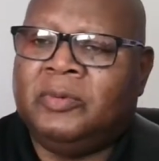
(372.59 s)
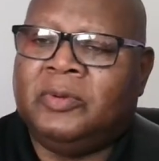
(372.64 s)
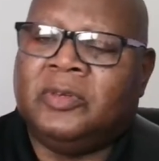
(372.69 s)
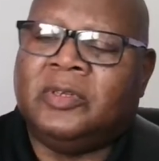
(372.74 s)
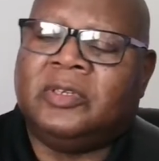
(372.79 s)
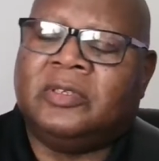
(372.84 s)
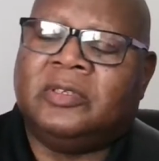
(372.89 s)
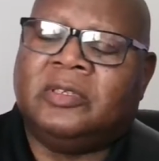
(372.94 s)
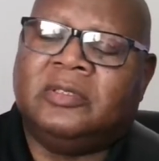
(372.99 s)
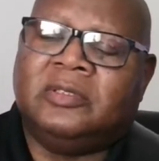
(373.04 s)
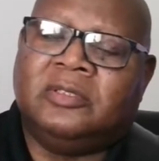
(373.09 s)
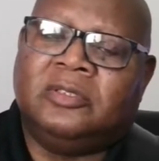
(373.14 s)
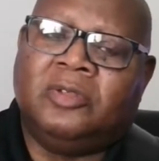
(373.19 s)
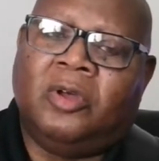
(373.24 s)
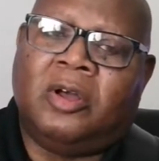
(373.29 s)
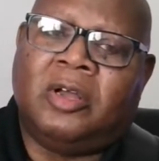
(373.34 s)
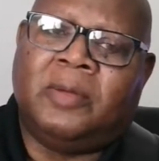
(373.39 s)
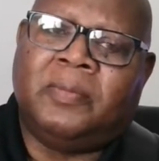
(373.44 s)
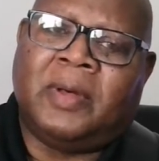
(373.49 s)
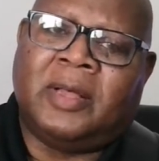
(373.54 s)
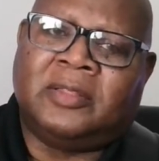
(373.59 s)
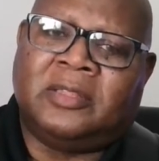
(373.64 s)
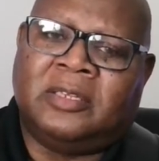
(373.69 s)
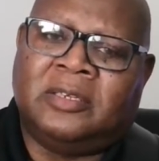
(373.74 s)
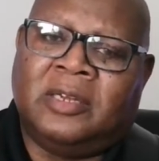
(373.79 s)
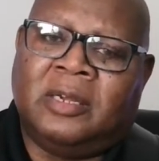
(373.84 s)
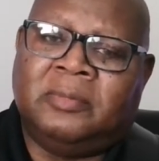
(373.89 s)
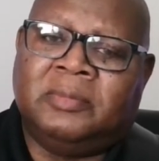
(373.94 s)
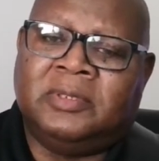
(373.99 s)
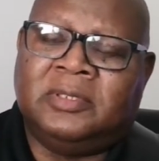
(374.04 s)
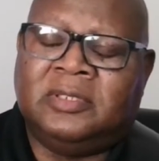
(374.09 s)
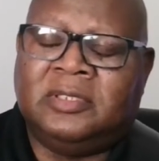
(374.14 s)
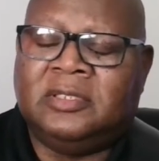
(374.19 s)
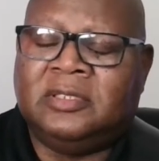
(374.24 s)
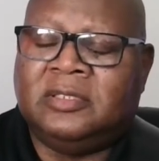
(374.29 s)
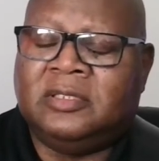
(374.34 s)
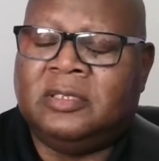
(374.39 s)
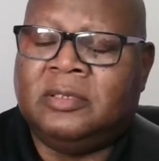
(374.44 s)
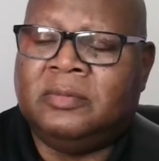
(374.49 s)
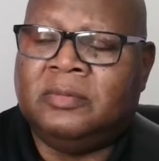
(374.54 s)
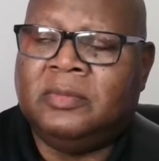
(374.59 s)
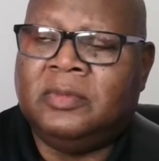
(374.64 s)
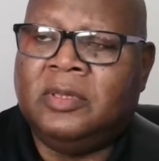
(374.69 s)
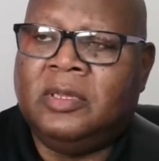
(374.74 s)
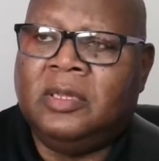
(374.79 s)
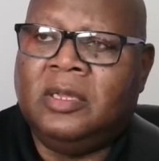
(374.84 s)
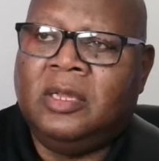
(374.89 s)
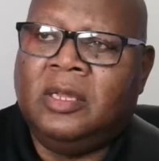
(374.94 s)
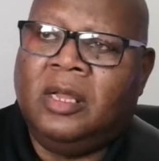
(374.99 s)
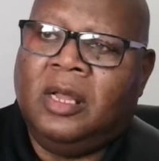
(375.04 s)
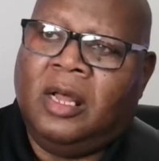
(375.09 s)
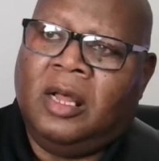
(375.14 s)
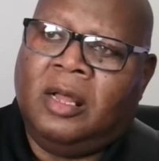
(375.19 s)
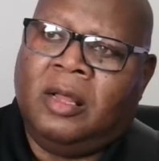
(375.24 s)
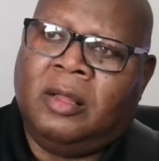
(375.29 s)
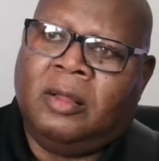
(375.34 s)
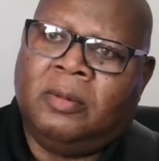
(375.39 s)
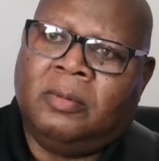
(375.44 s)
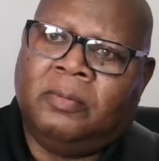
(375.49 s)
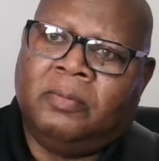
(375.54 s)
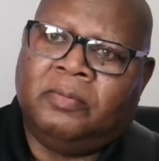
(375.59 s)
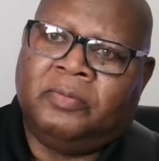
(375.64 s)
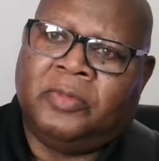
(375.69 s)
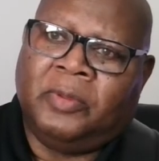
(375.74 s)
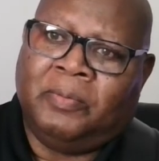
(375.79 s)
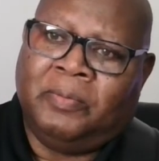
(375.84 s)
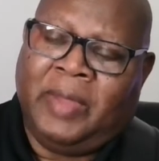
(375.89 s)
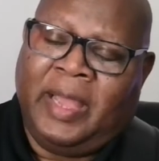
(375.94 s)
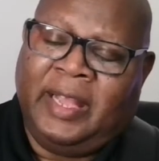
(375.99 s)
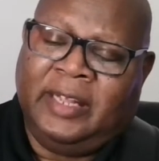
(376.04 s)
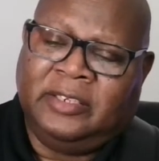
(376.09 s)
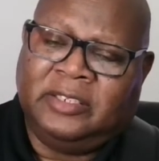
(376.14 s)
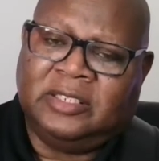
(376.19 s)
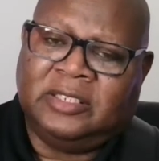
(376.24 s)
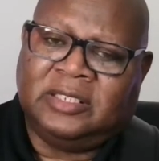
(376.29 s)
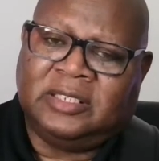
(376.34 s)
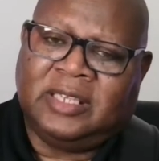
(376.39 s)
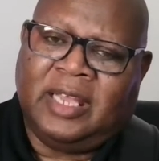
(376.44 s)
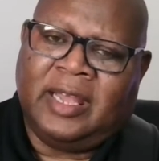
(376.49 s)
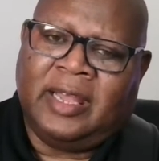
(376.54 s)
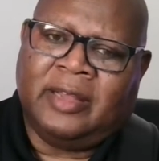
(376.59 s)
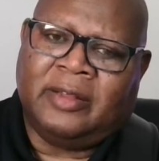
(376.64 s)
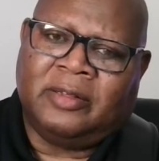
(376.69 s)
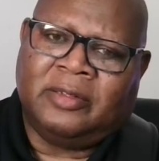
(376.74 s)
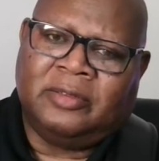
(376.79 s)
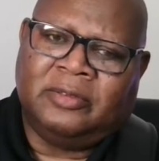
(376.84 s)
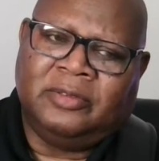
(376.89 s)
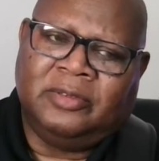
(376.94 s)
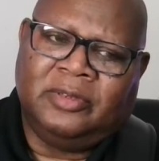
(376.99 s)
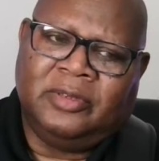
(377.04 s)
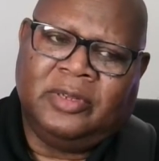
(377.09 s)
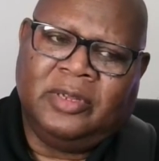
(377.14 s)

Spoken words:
We're going to talk about the number system, the major scale,